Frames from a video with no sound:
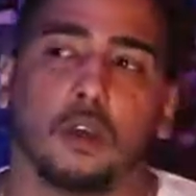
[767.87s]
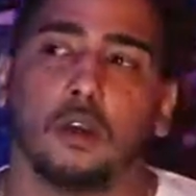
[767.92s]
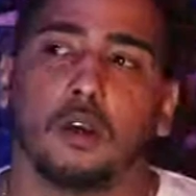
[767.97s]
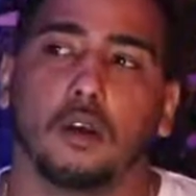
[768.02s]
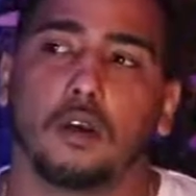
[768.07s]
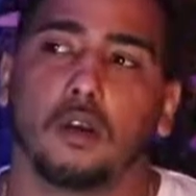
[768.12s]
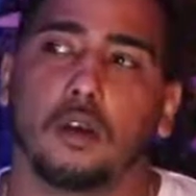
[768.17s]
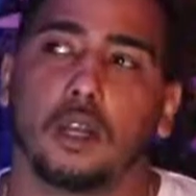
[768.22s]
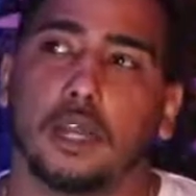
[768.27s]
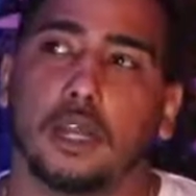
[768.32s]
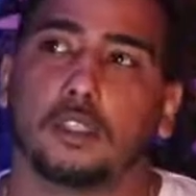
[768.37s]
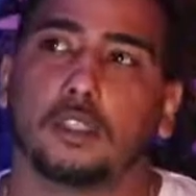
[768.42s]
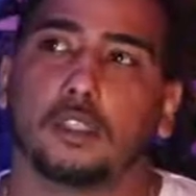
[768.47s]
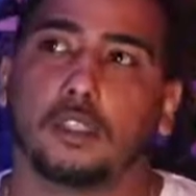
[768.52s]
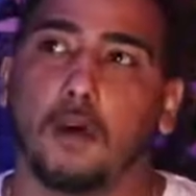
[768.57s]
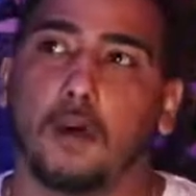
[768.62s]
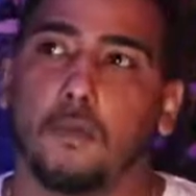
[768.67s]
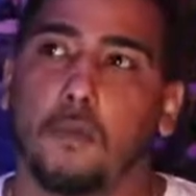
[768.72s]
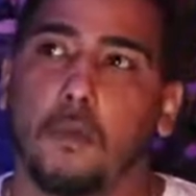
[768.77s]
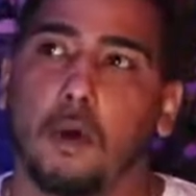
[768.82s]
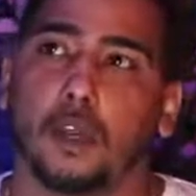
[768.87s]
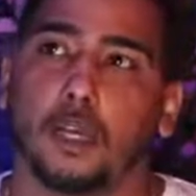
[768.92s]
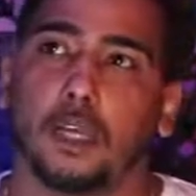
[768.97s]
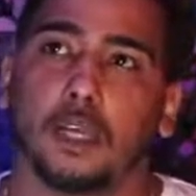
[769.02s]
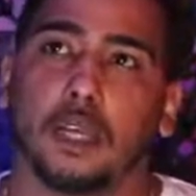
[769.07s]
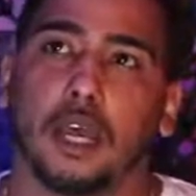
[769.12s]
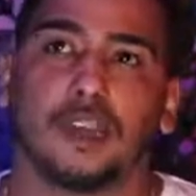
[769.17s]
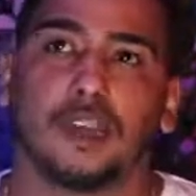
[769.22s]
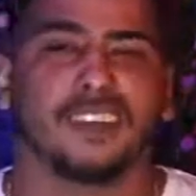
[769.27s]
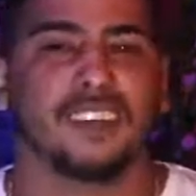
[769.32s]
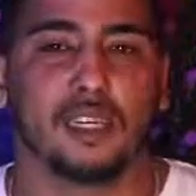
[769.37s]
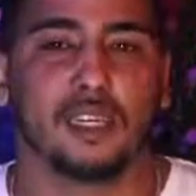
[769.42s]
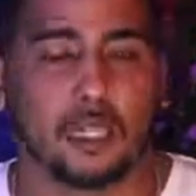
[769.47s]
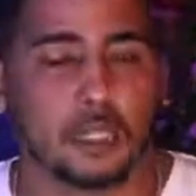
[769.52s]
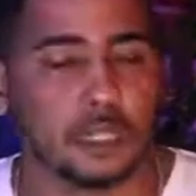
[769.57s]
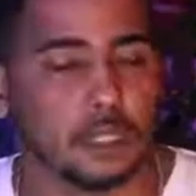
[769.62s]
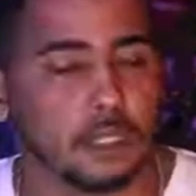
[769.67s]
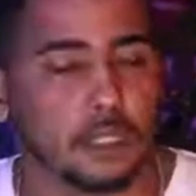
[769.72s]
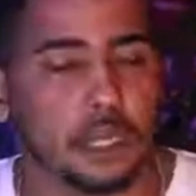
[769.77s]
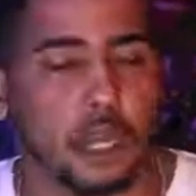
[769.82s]
That's somebody that
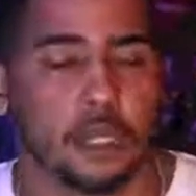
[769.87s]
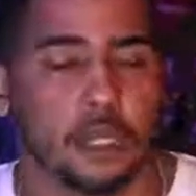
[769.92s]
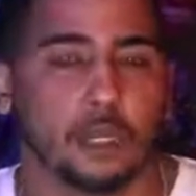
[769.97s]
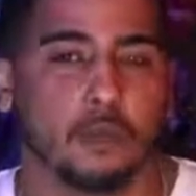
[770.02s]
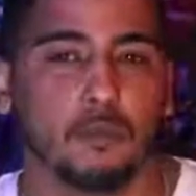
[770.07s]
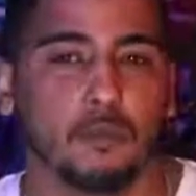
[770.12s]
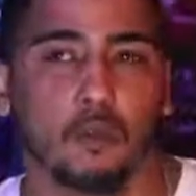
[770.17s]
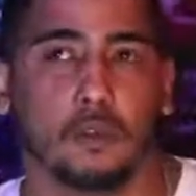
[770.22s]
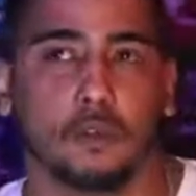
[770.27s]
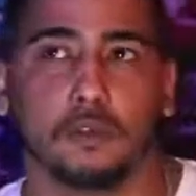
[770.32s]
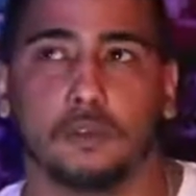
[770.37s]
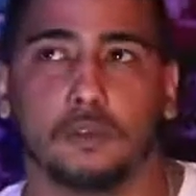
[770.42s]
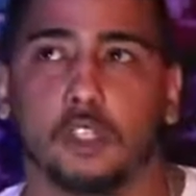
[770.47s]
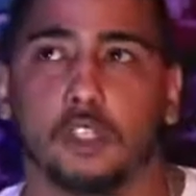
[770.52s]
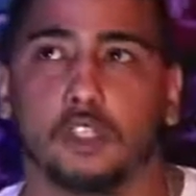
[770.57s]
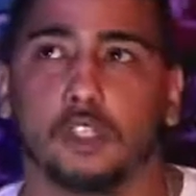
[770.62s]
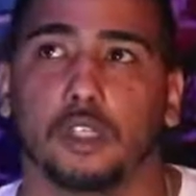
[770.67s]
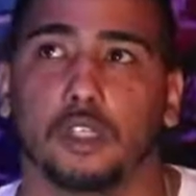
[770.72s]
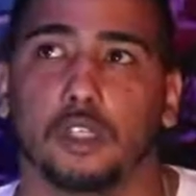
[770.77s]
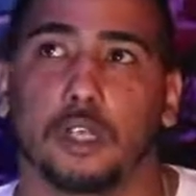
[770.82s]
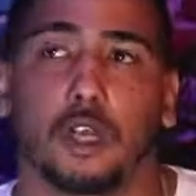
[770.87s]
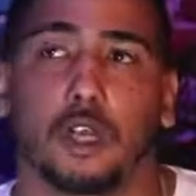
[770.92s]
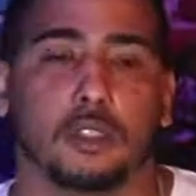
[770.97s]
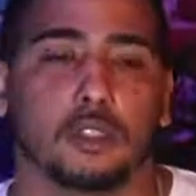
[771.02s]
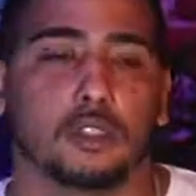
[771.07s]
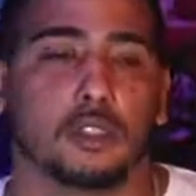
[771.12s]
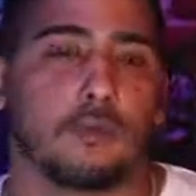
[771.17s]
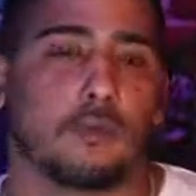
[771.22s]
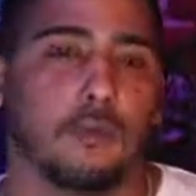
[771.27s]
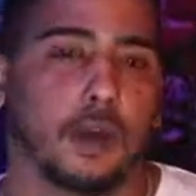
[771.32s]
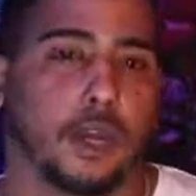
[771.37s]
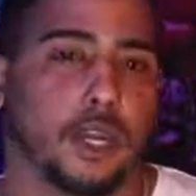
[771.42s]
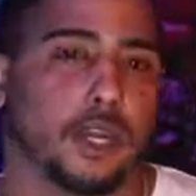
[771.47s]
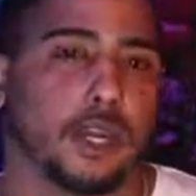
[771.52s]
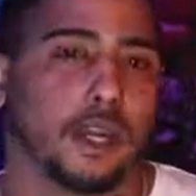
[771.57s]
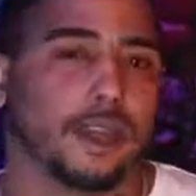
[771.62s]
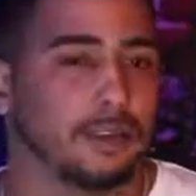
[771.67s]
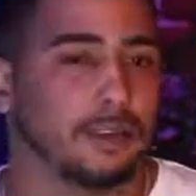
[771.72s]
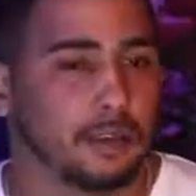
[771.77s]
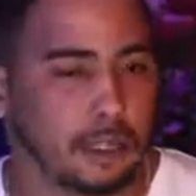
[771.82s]
needs a little motivation. That's somebody that
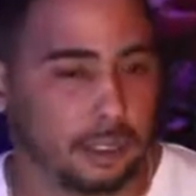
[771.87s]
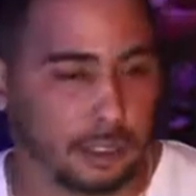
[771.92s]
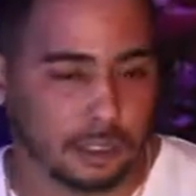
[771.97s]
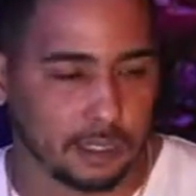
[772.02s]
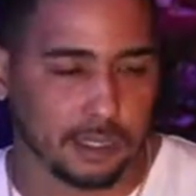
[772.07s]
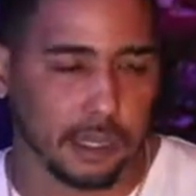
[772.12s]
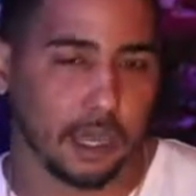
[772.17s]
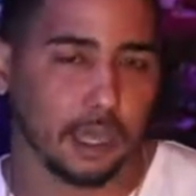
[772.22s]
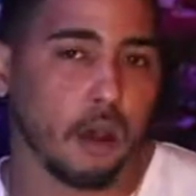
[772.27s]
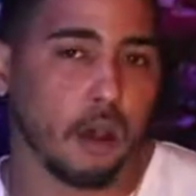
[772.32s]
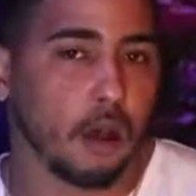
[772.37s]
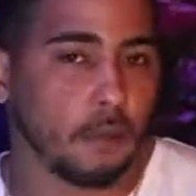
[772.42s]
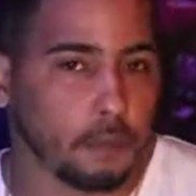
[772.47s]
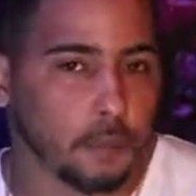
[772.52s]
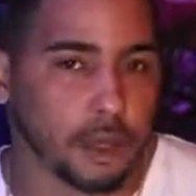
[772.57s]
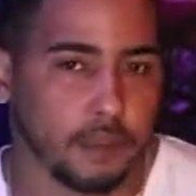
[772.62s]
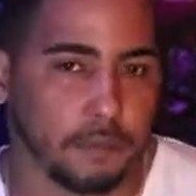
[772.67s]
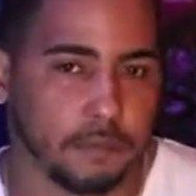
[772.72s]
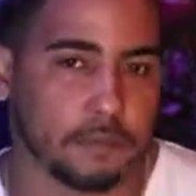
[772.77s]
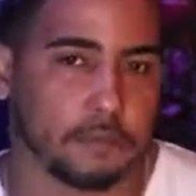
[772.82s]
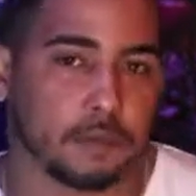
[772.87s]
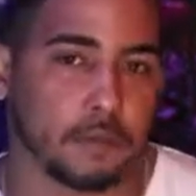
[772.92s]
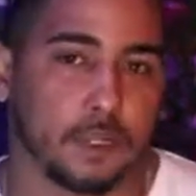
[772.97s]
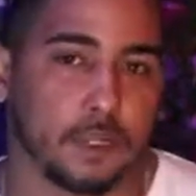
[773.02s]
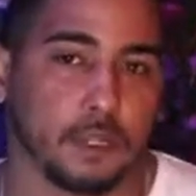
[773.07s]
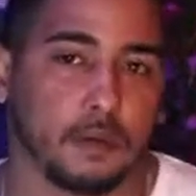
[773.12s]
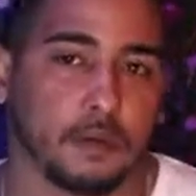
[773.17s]
needs that uplifting,